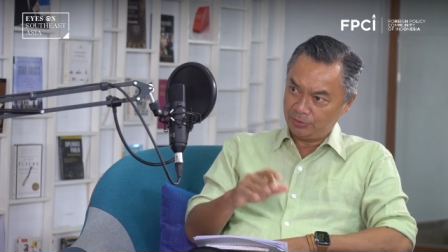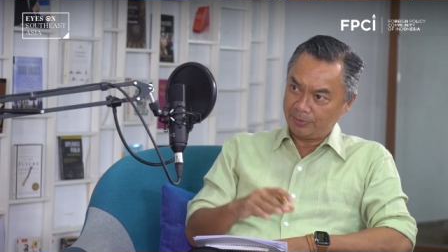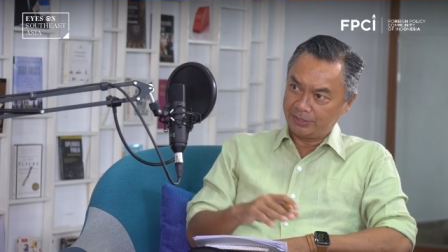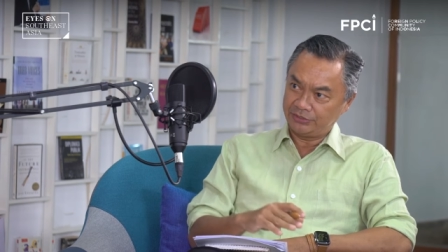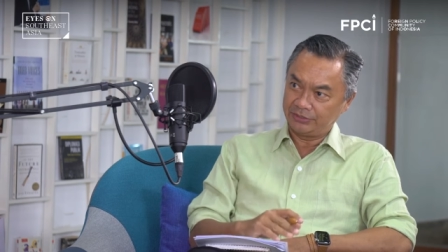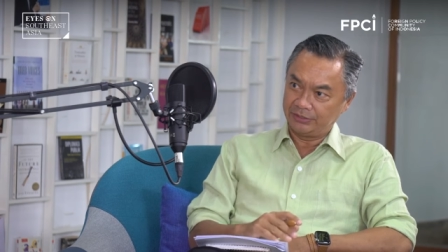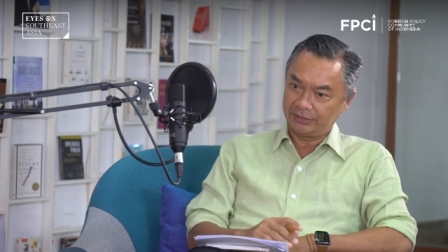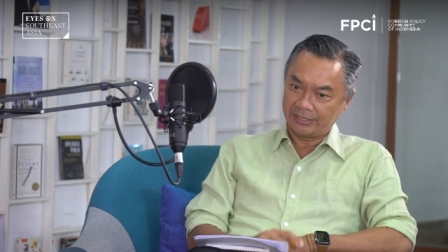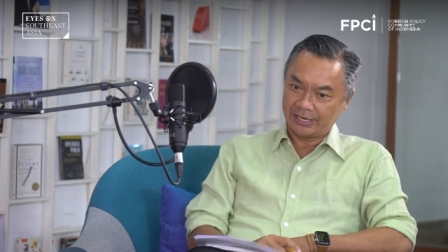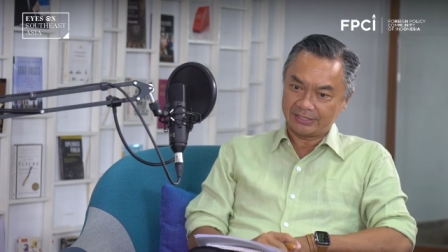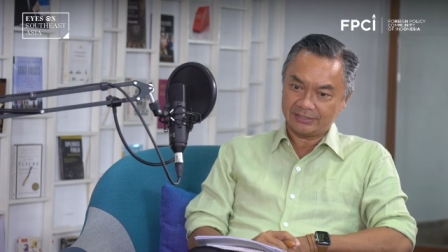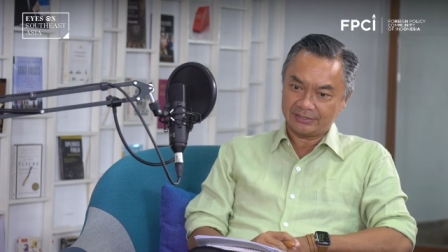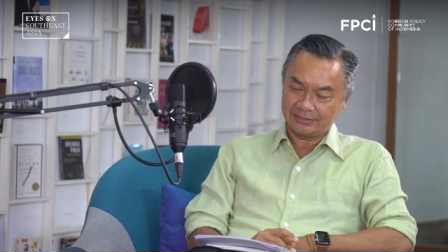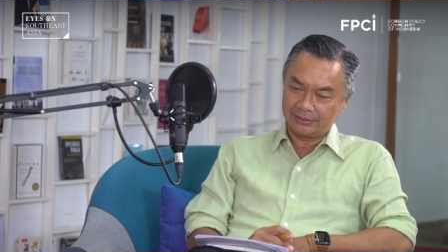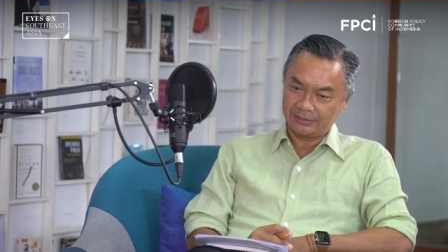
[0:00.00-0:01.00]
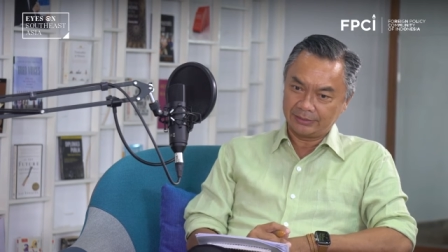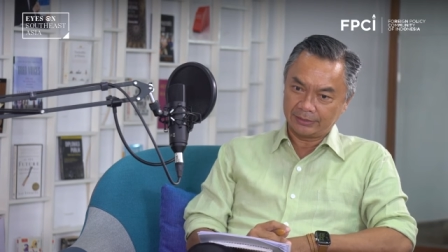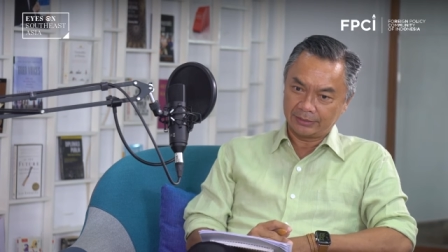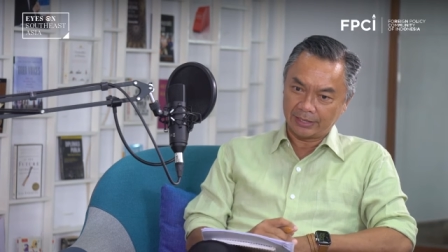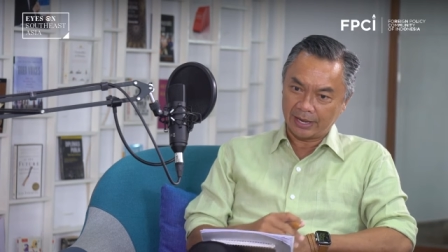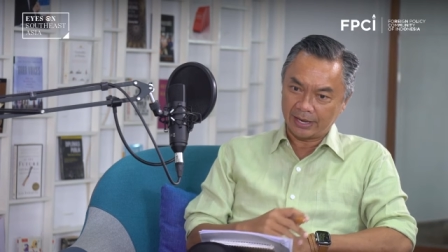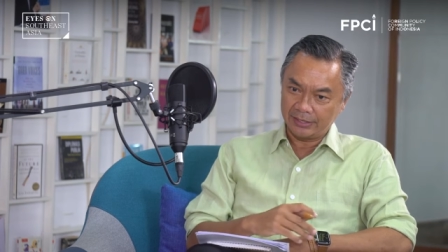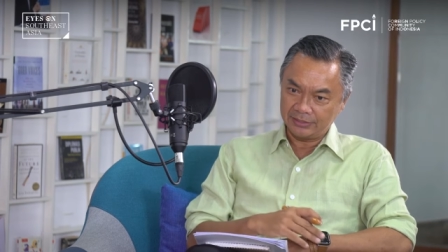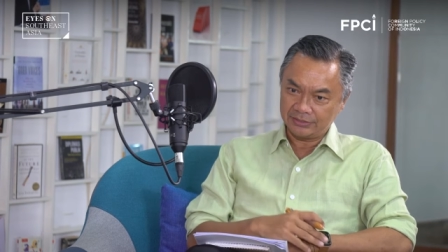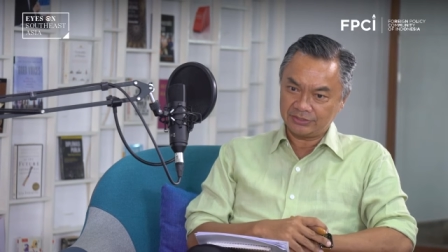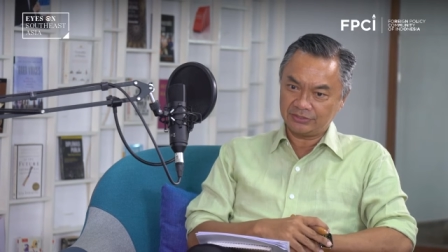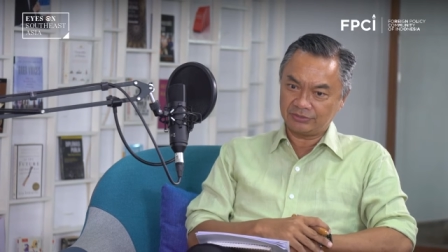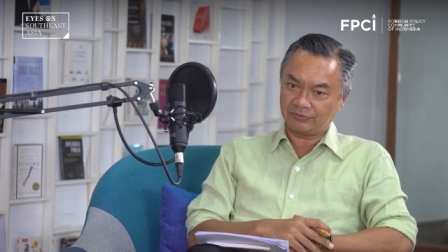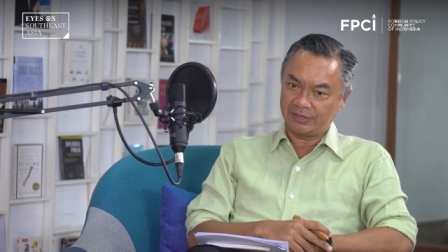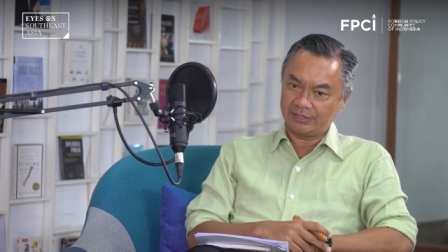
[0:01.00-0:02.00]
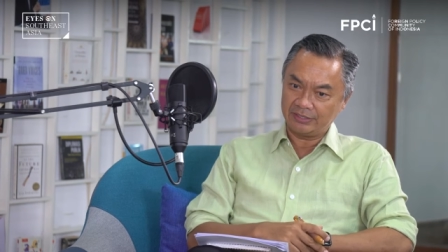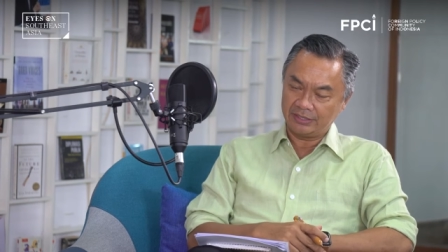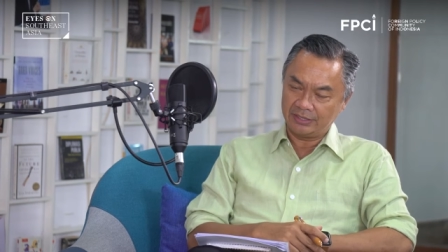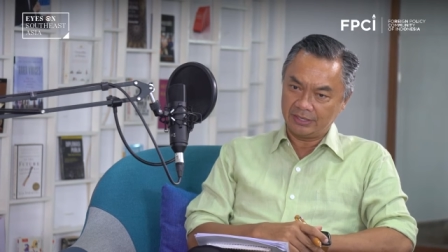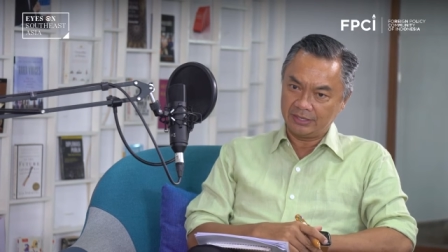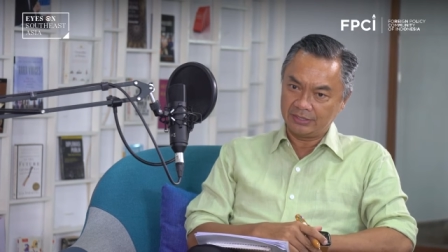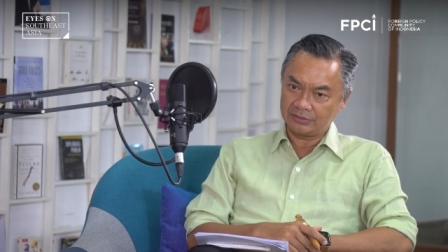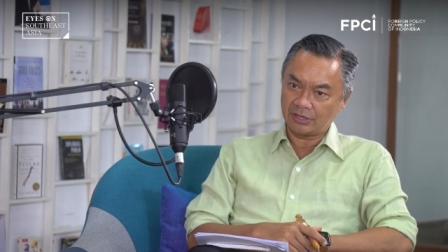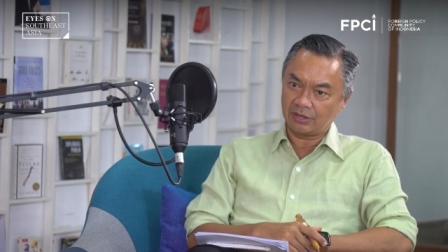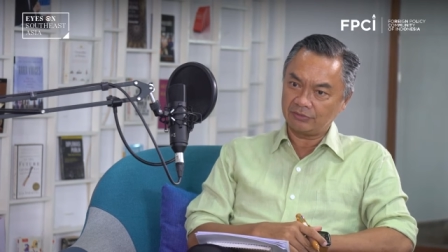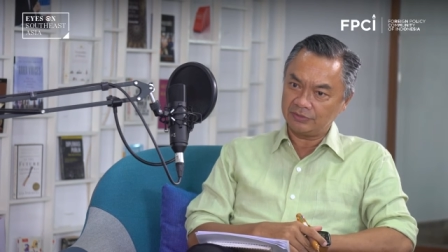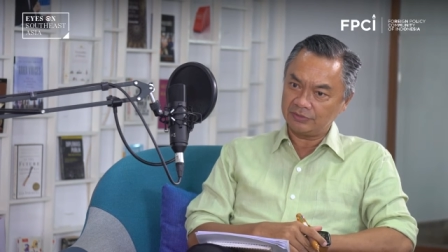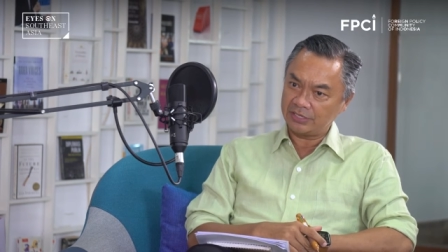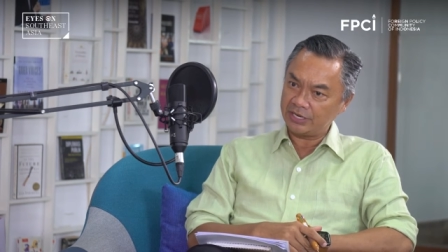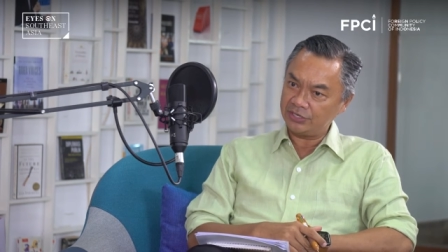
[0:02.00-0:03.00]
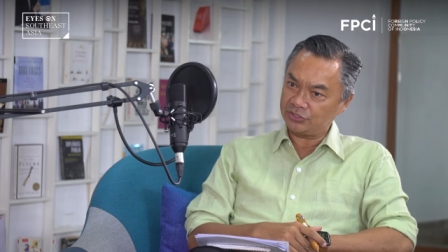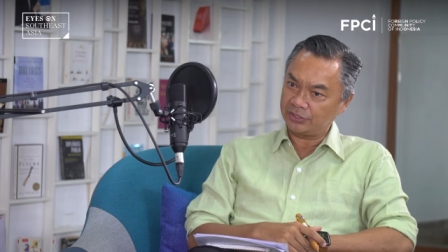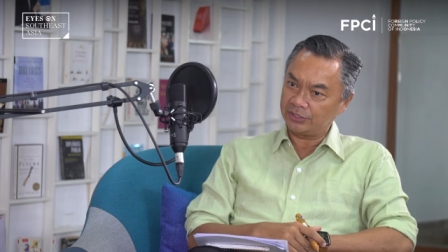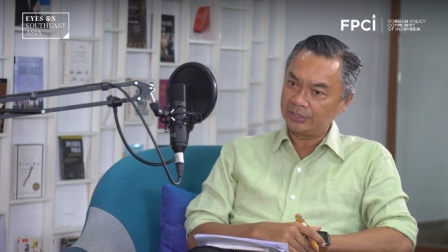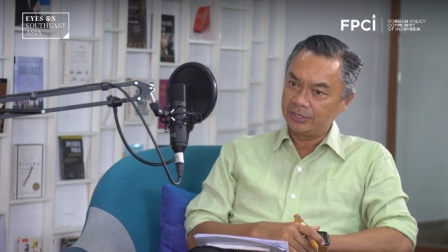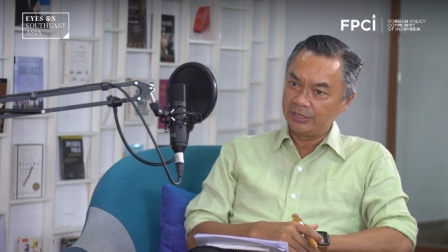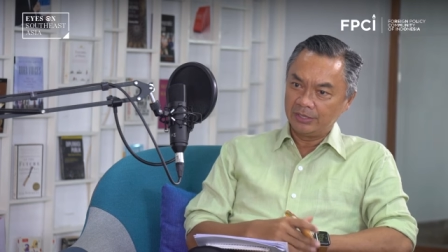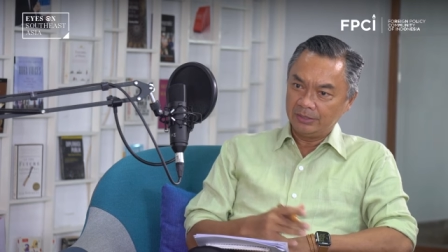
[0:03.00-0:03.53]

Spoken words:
You mentioned that's the highest threat in Southeast Asia.